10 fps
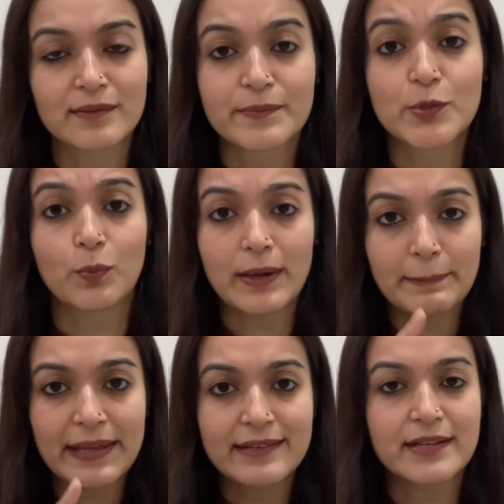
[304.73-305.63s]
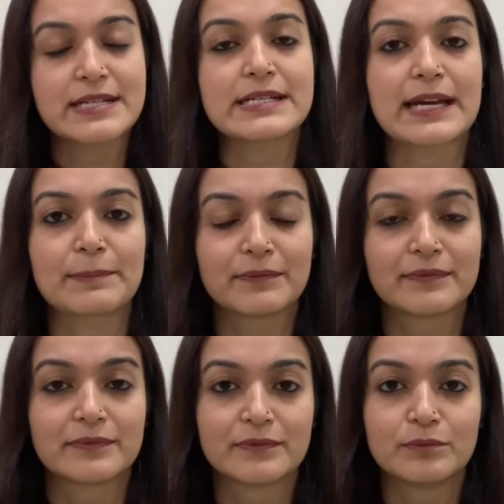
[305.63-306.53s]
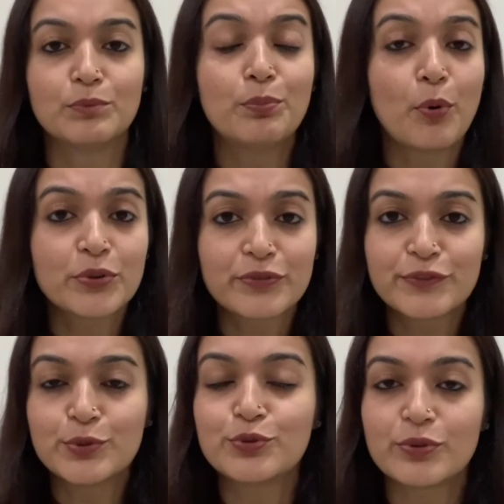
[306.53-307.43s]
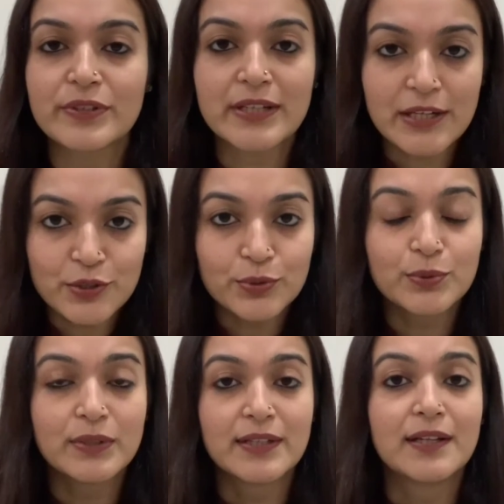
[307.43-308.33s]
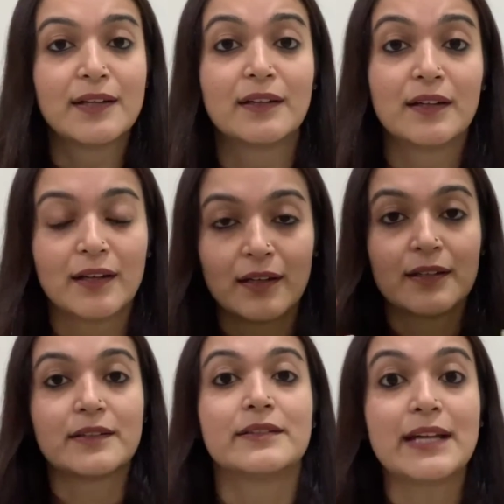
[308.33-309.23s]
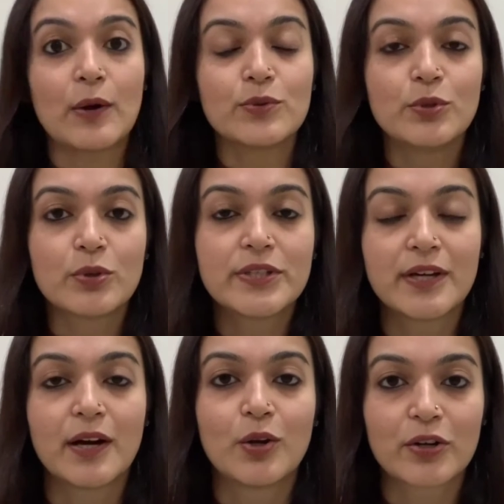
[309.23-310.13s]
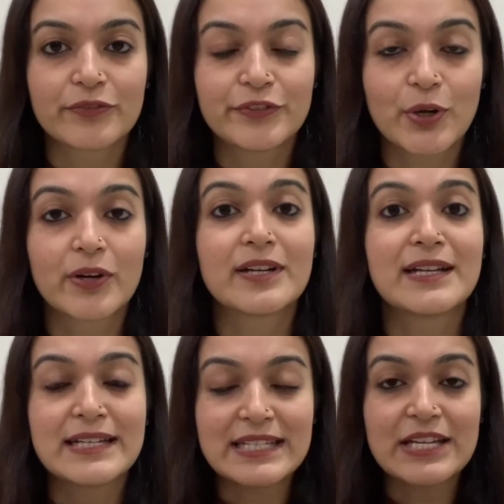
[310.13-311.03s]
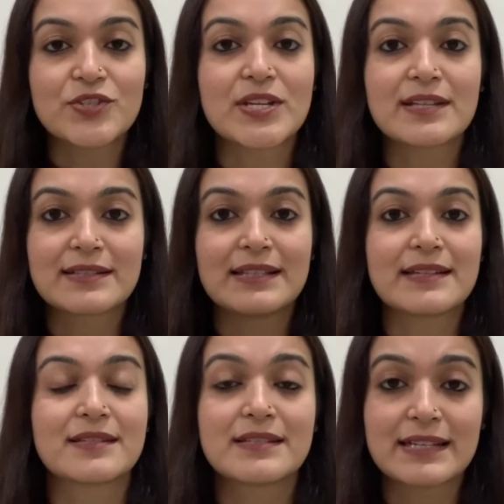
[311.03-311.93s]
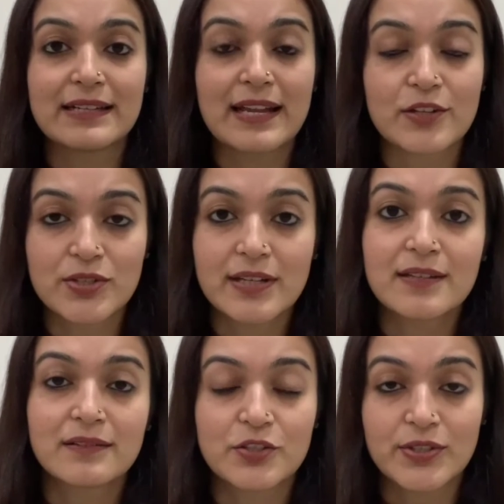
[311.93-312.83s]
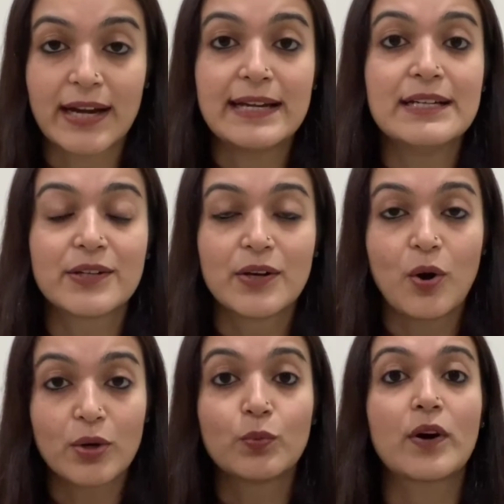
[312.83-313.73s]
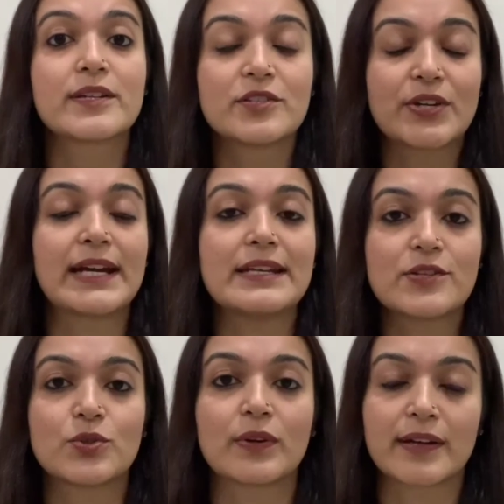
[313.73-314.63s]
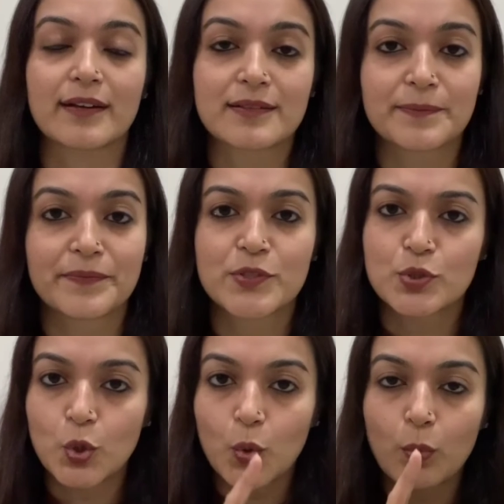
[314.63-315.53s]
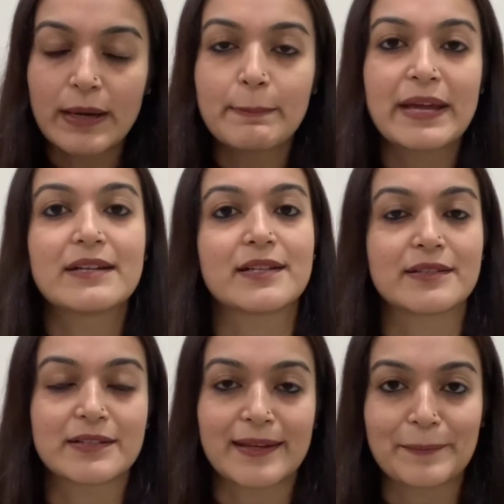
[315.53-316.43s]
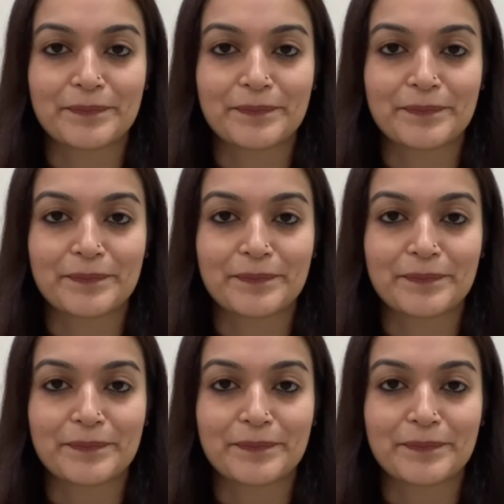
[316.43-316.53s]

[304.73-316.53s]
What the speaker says: So one parent at a time. Both of you don't need to download a lot of your teachings, lessons, and lecturing the child on what the child needs to correct. So one parent at a time.